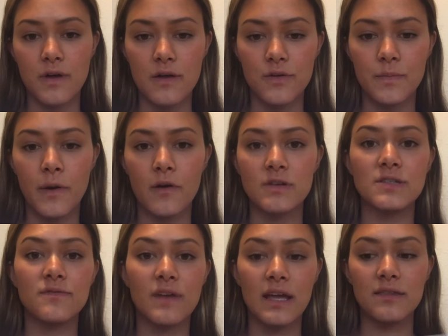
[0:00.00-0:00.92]
other parts
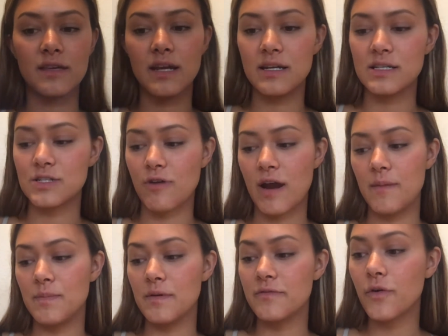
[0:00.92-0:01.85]
of gait that I
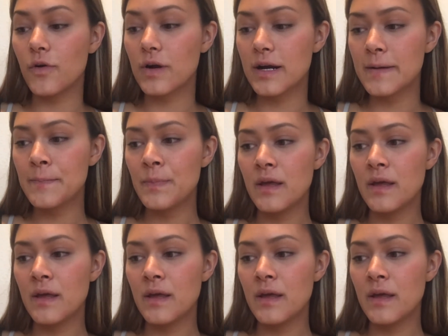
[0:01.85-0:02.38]
described before.